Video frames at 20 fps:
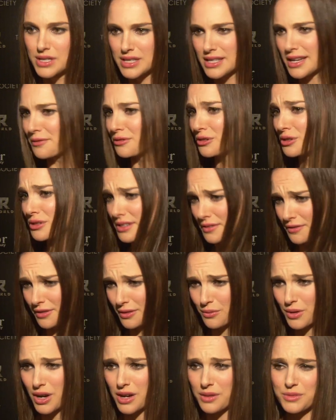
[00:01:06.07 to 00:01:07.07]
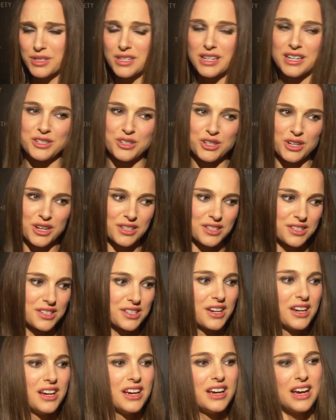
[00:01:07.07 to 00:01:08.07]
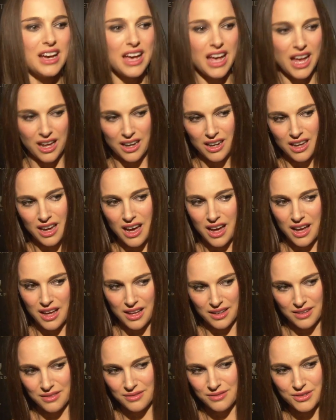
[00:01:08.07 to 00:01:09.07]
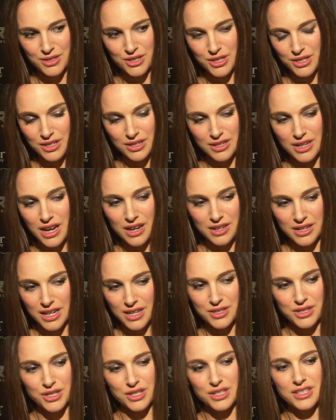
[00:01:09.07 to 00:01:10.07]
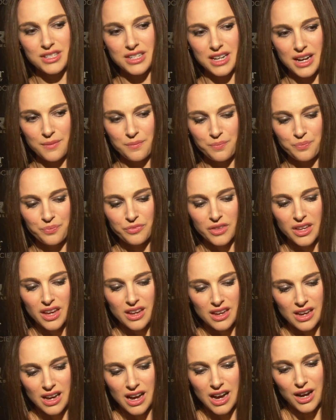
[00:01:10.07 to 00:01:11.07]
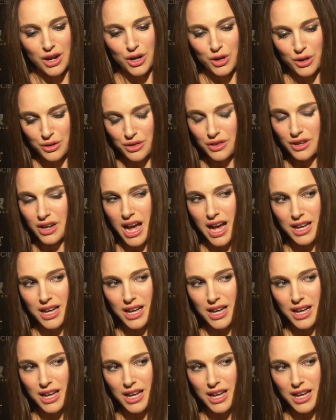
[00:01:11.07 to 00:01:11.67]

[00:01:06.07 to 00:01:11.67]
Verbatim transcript: several different realms, not just and uh, ju not not just um, uh, Earth and